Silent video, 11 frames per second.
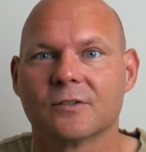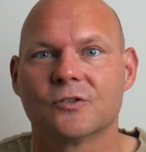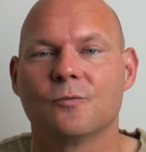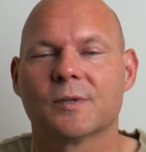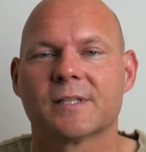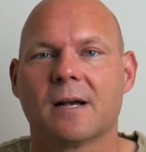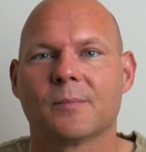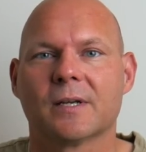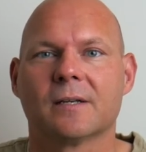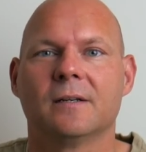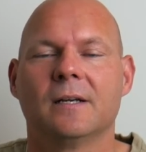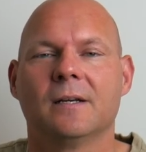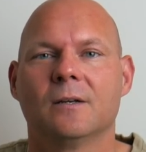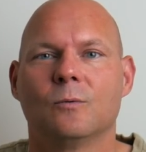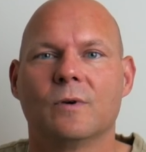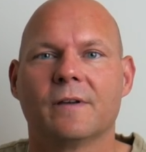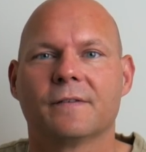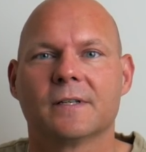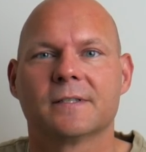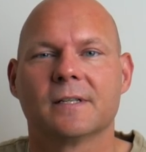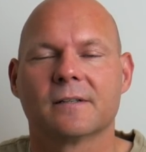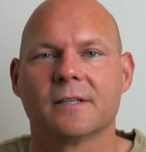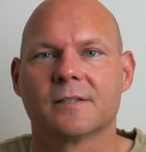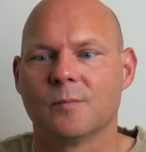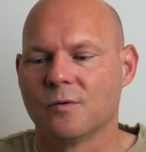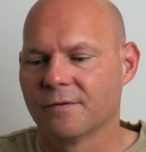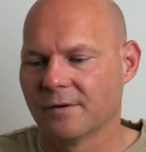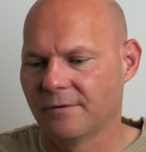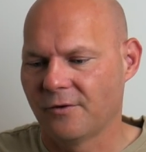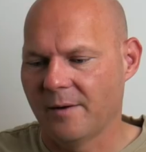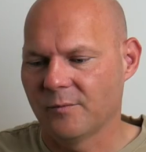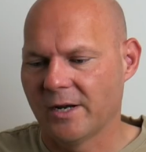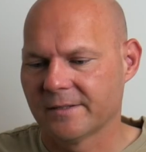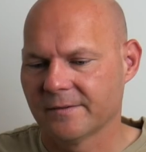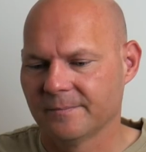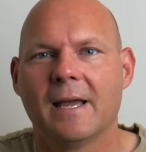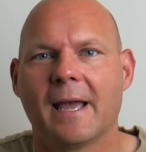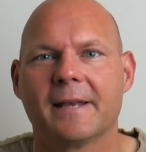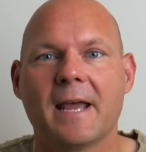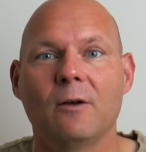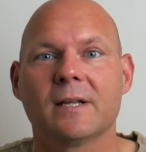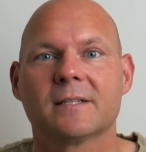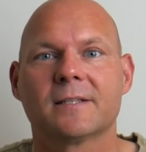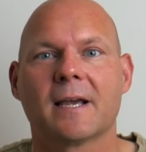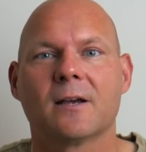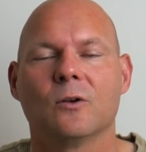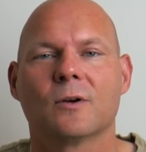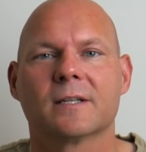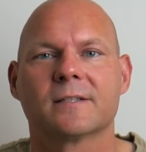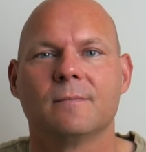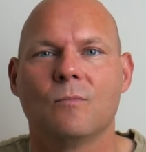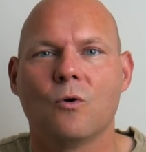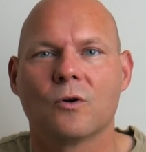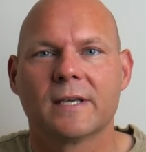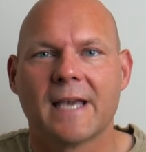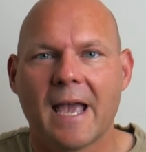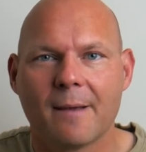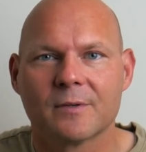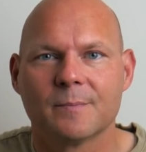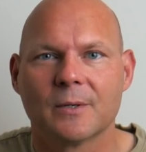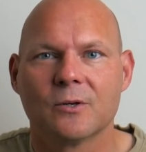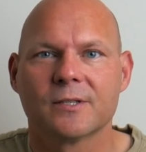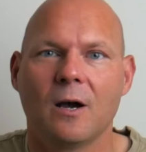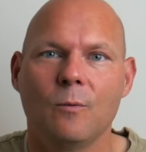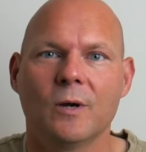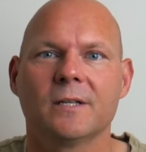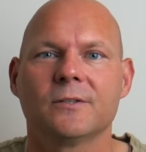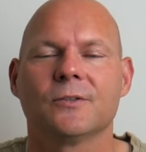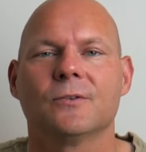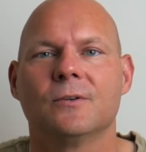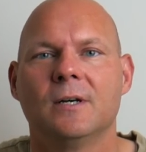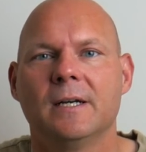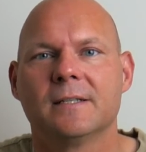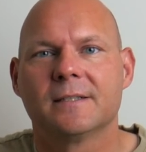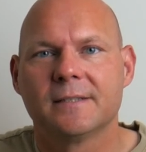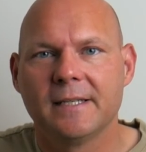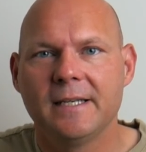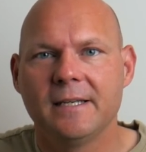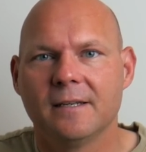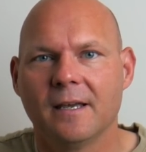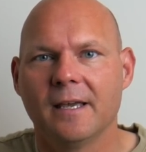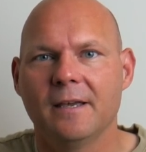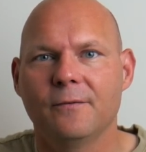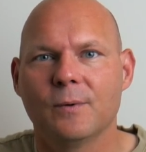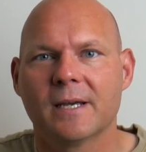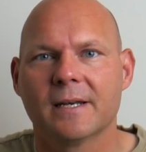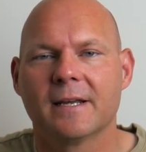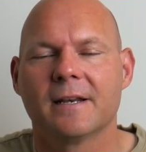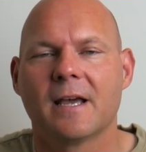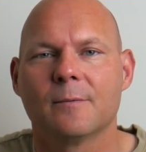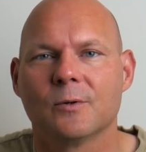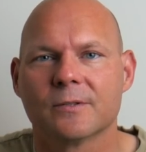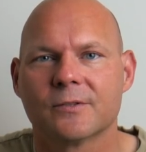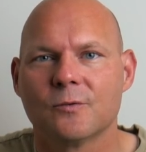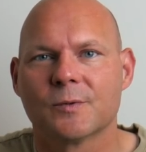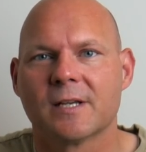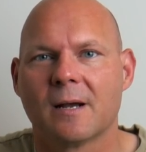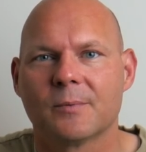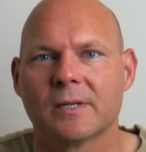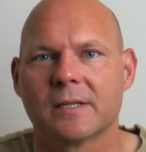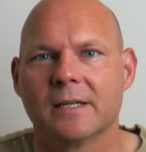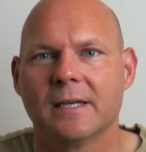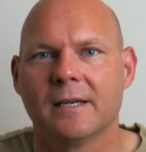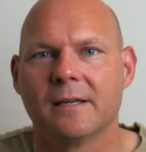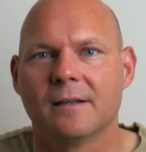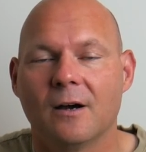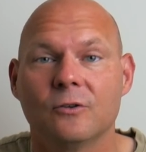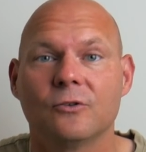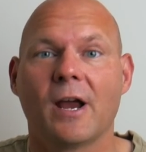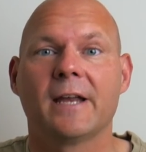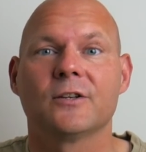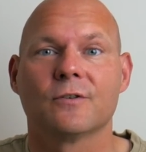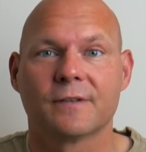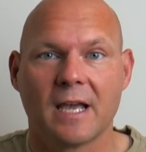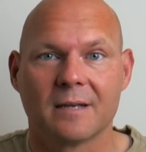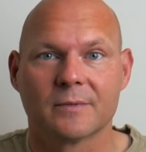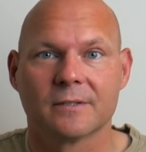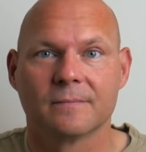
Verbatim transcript: super sampling with silky smooth frame rates. And now let's take a look at some more games because I wanted to see if we can enable super sampling in a range of games.